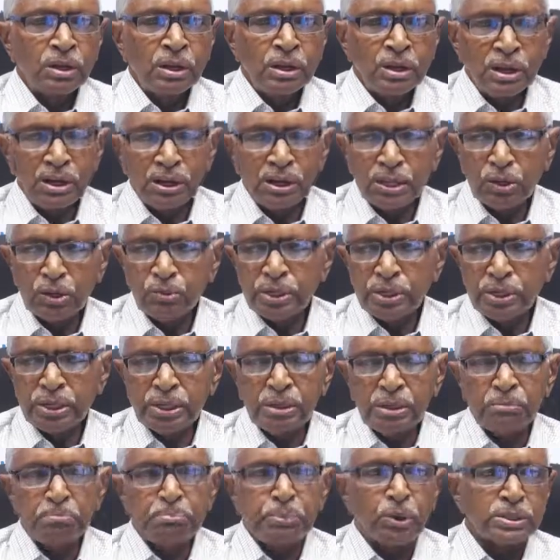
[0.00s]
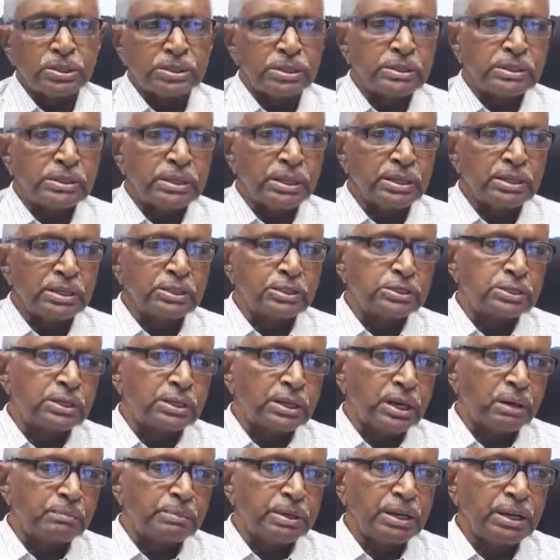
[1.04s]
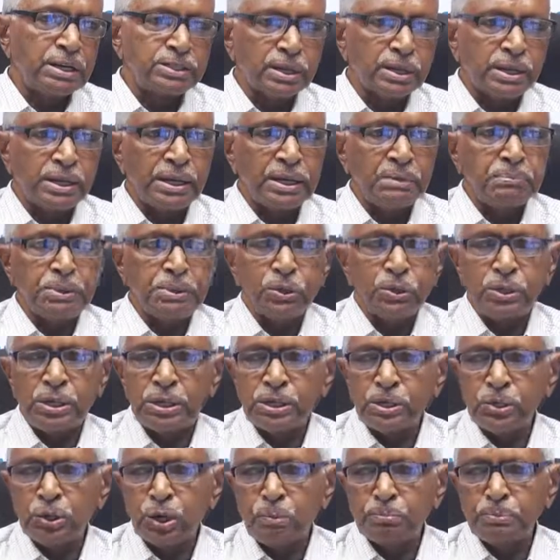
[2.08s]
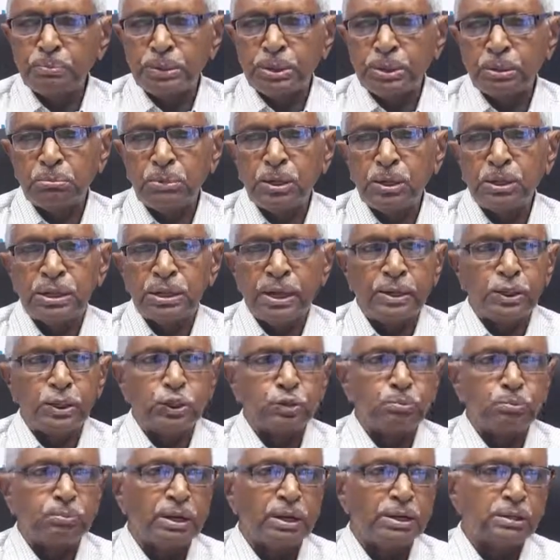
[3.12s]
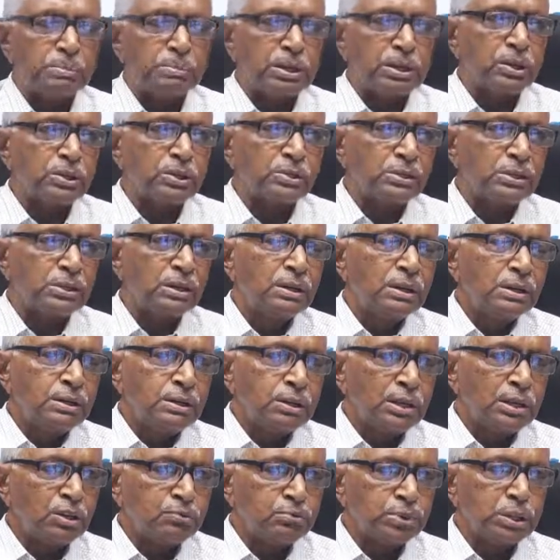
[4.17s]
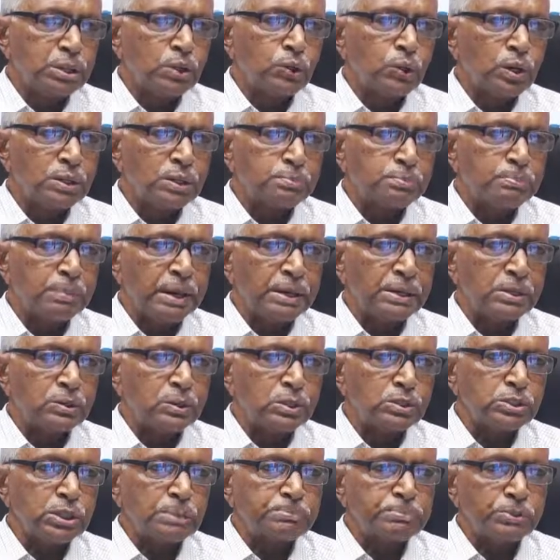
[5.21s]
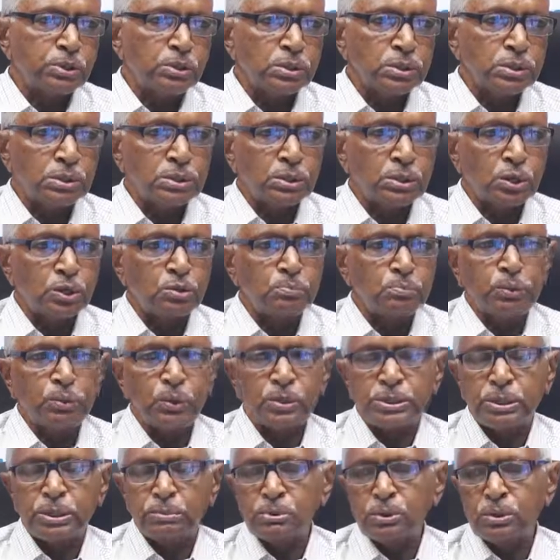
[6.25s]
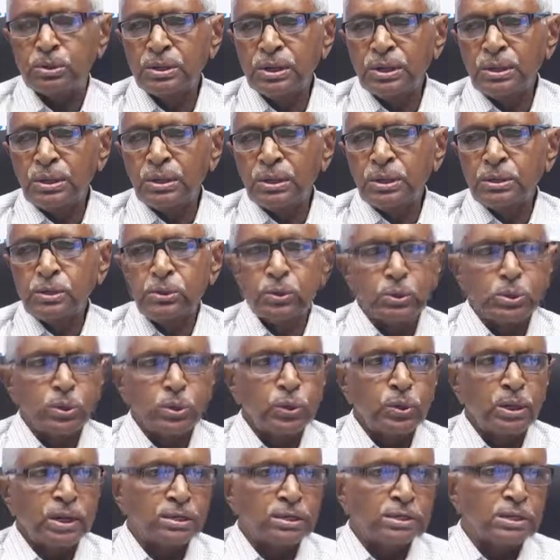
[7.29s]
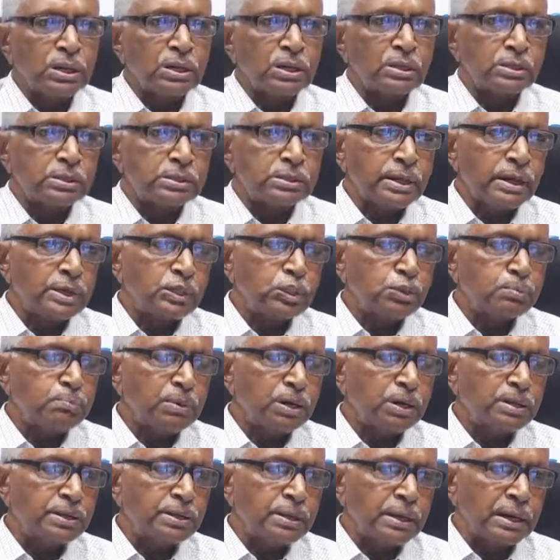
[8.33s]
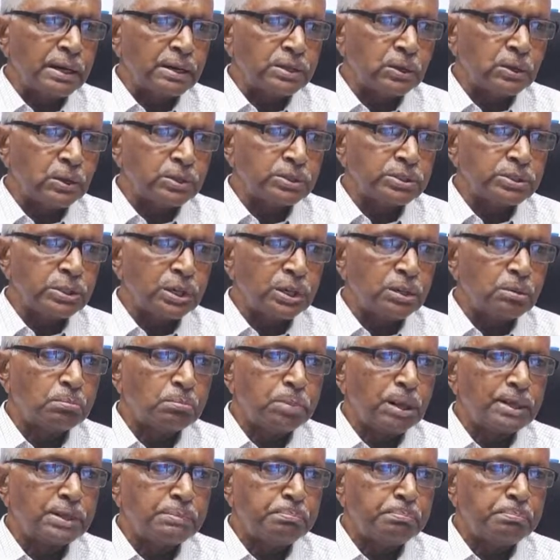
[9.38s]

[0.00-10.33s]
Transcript: Another very important thing is uh, coming as ABO incompatible transplant because till few years back it was absolutely not possible to do a the transplant across the blood